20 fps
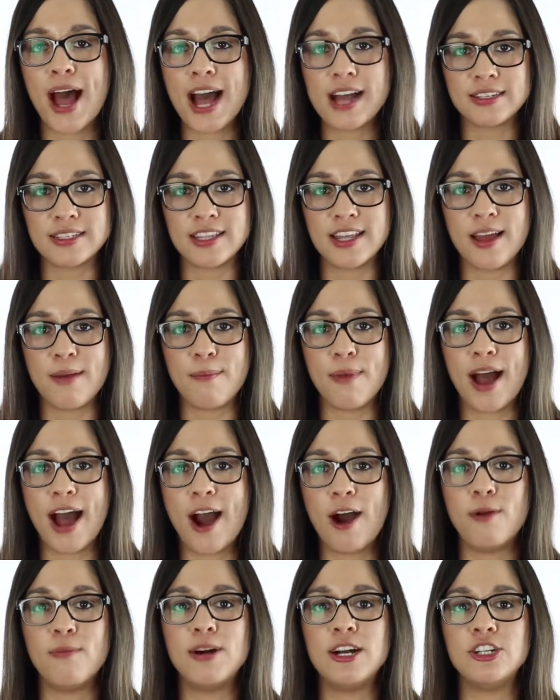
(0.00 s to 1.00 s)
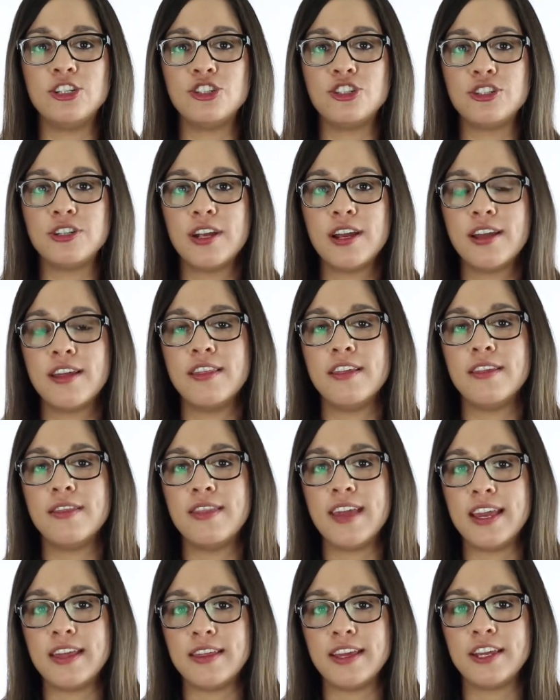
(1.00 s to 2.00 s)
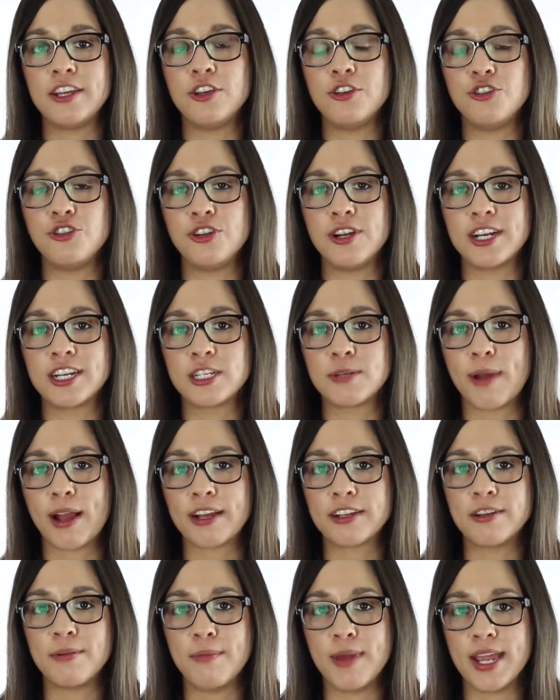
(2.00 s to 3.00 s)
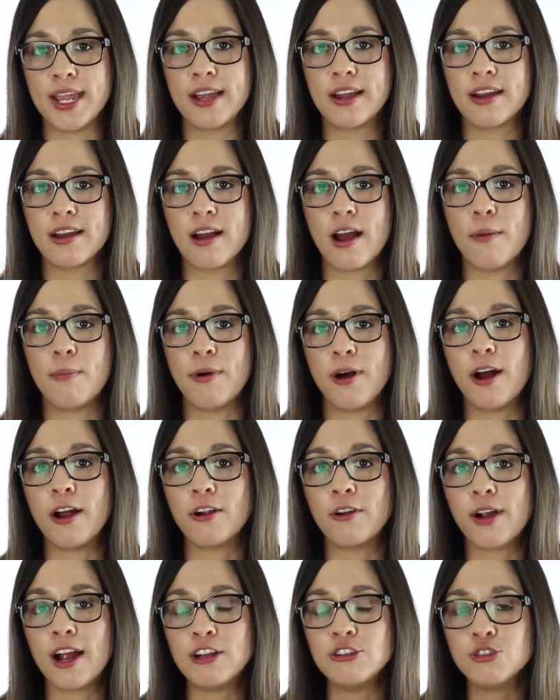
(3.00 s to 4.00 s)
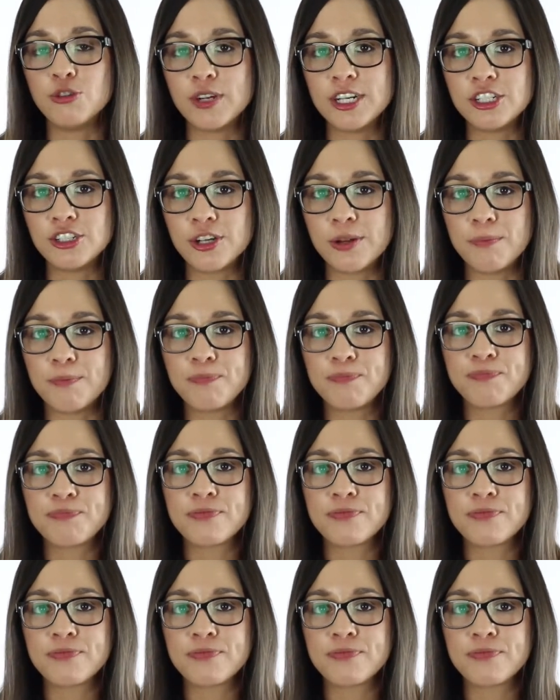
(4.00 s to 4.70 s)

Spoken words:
ask them how much they think you should expect to make upon graduation.